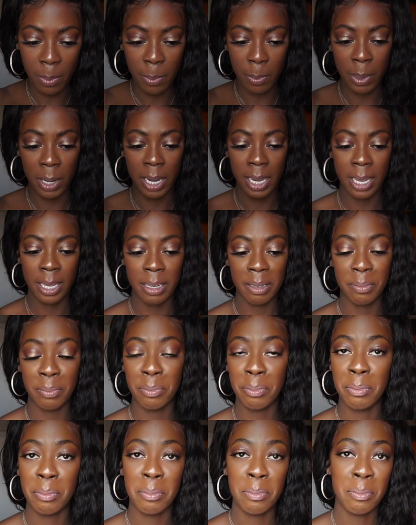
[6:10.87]
but
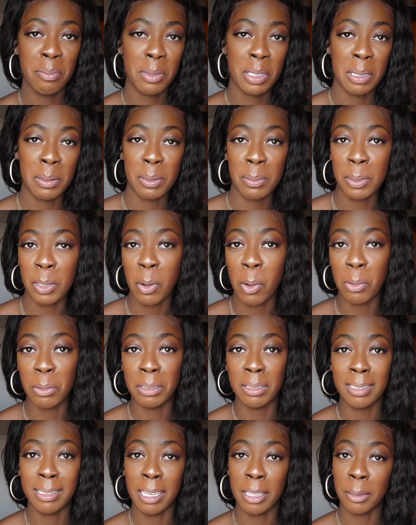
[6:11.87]
it seems to be
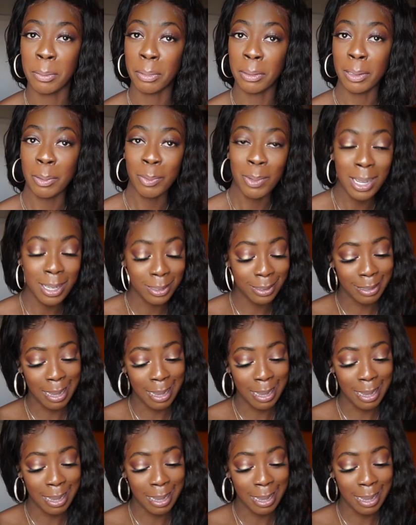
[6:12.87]
holding together pretty well,